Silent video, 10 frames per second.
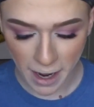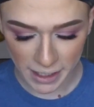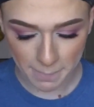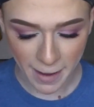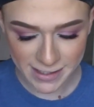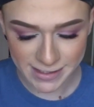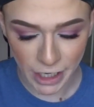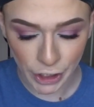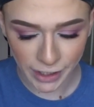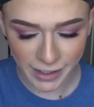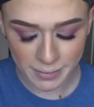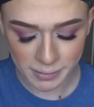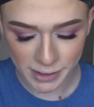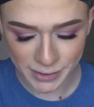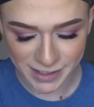bottom mascara. I'm gonna
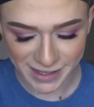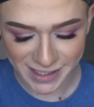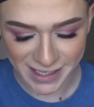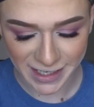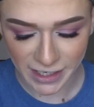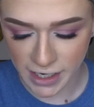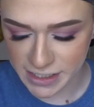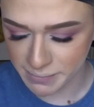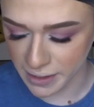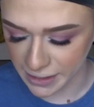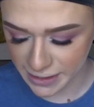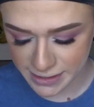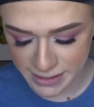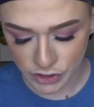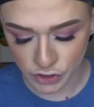be using the It
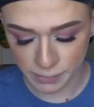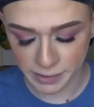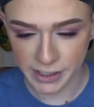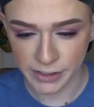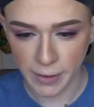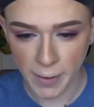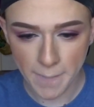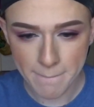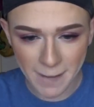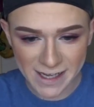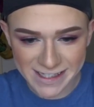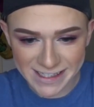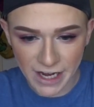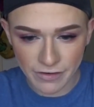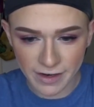Cosmetics Superhero
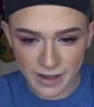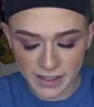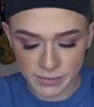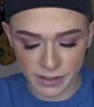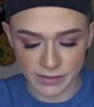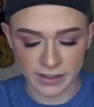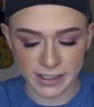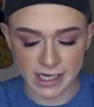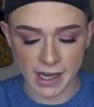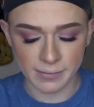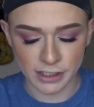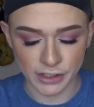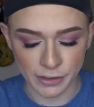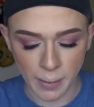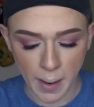Mascara. That's what I use on the top
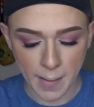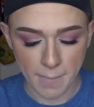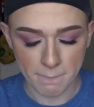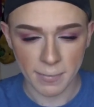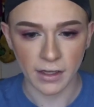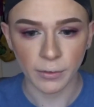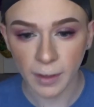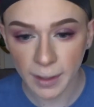too, by the